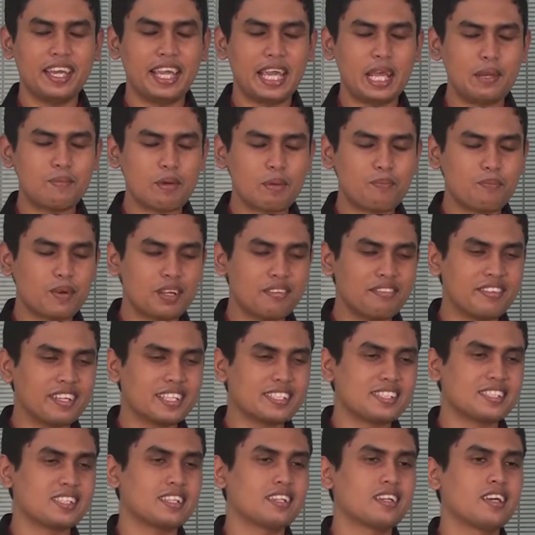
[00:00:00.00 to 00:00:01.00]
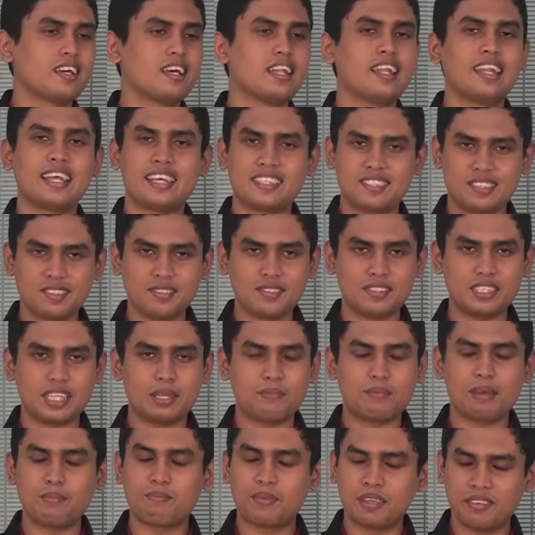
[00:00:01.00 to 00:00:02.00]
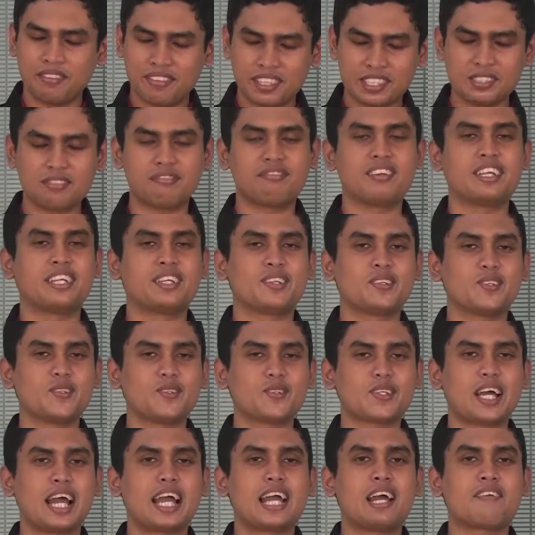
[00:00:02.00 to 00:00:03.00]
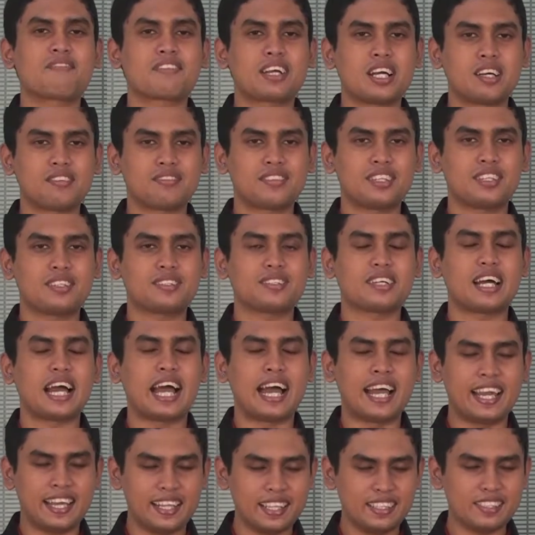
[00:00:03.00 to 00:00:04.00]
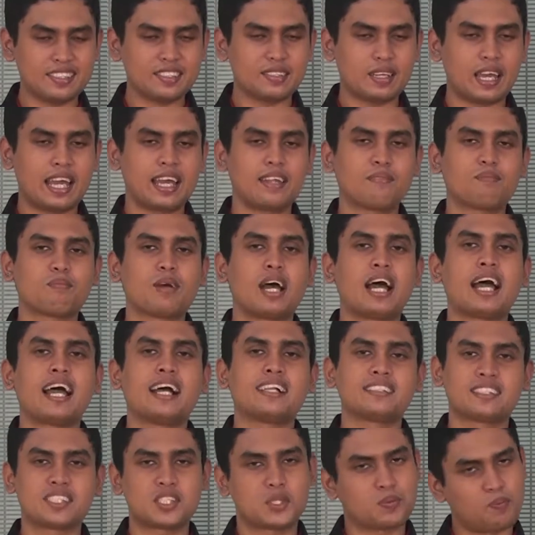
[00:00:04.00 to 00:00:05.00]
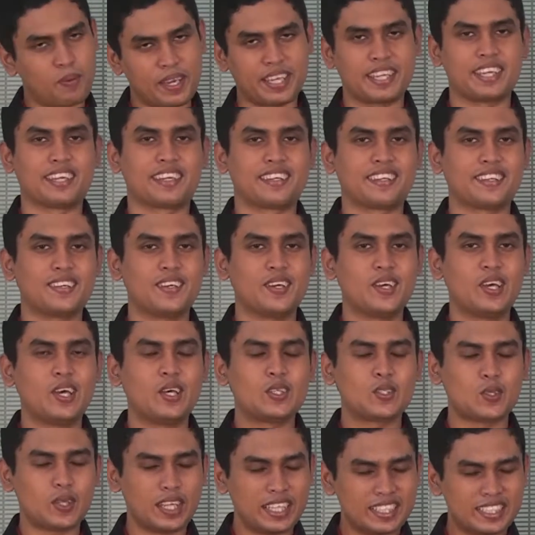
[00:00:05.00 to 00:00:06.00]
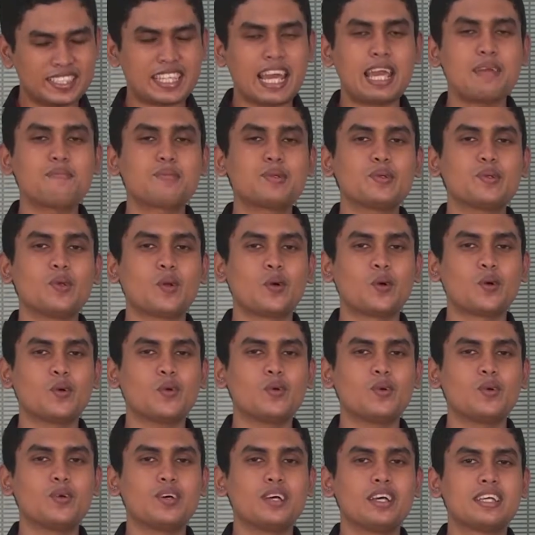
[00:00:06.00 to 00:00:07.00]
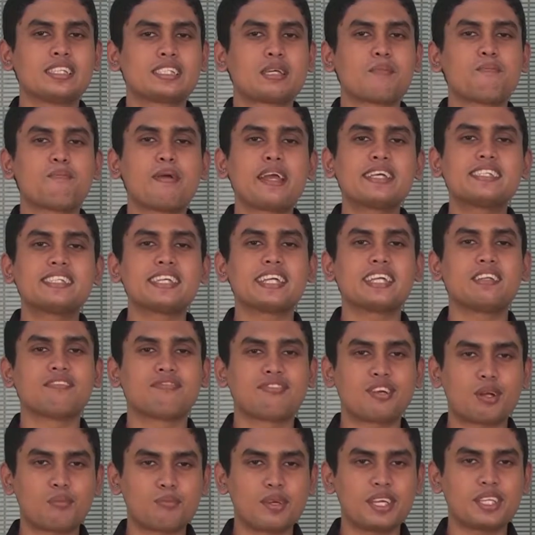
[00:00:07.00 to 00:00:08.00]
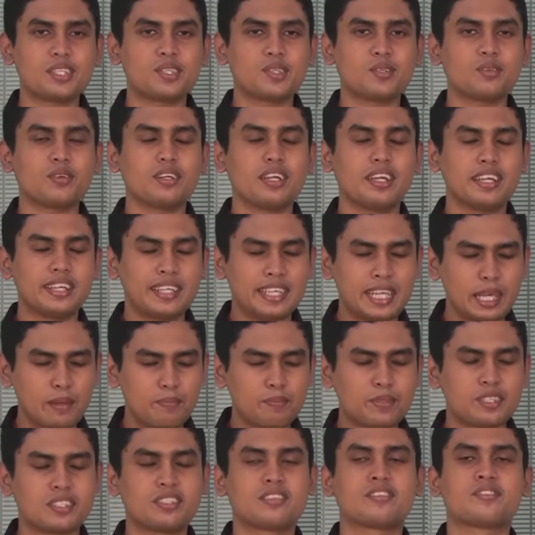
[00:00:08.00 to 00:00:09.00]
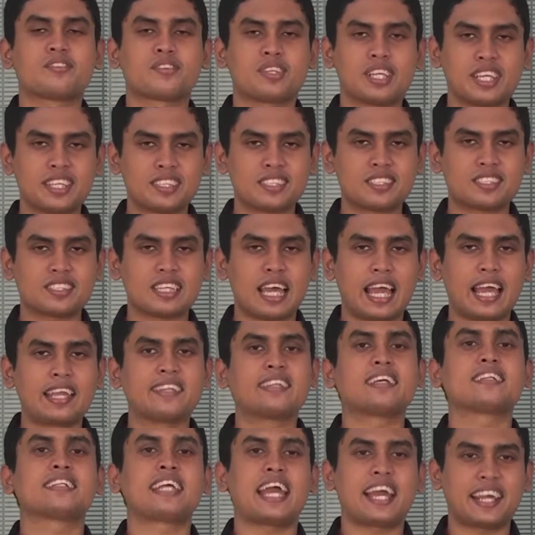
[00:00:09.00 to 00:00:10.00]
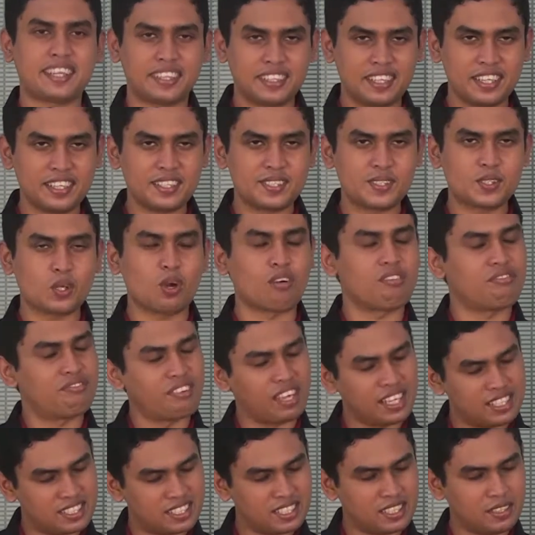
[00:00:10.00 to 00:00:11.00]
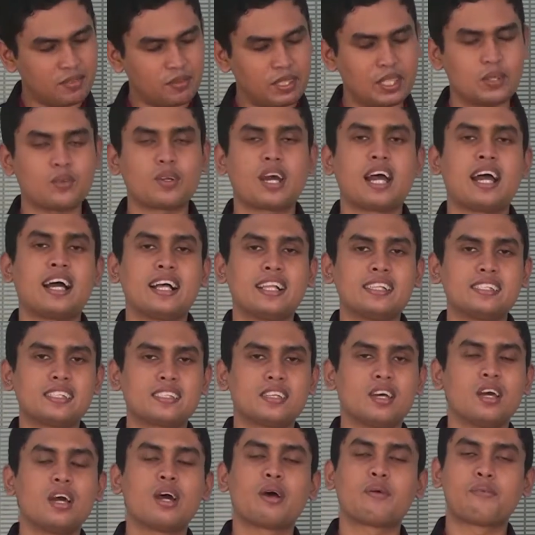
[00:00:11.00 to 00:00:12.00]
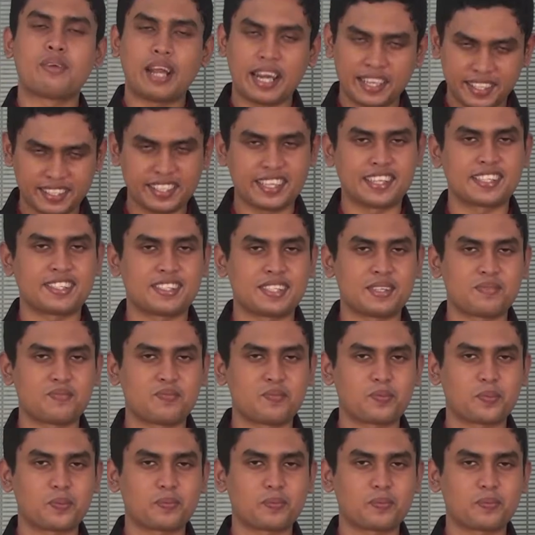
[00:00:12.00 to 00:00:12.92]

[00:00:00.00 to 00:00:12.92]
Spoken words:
In my previous lessons, in my previous videos, I have covered IELTS and IELTS speaking. So it's time to know some basic information, tips, tricks and the tactics of facing your IELTS writing exam.